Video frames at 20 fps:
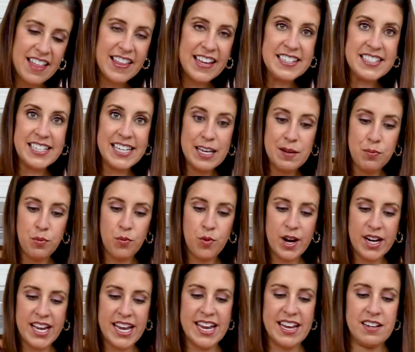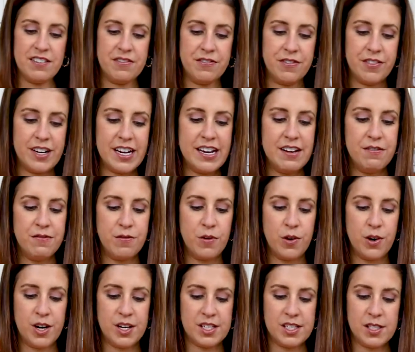I like to keep one hand free
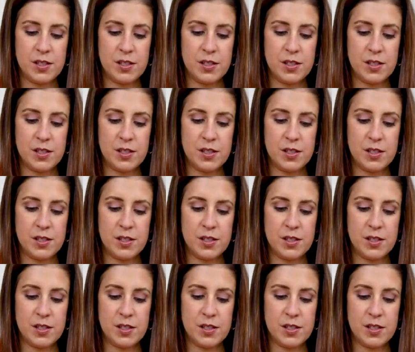for